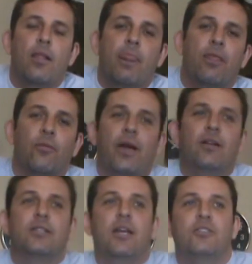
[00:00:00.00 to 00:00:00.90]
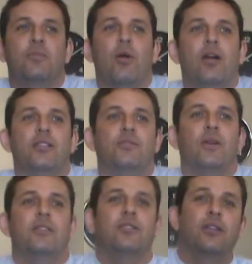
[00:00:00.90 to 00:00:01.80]
The Raiders cut Jamarcus
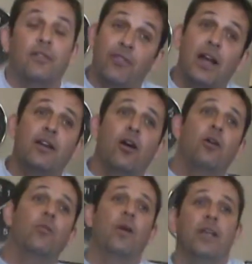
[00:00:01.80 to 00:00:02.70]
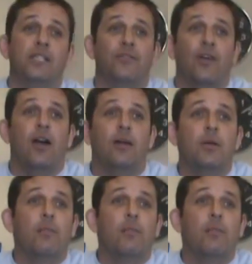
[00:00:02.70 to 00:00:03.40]
Russell. If I know where he's from,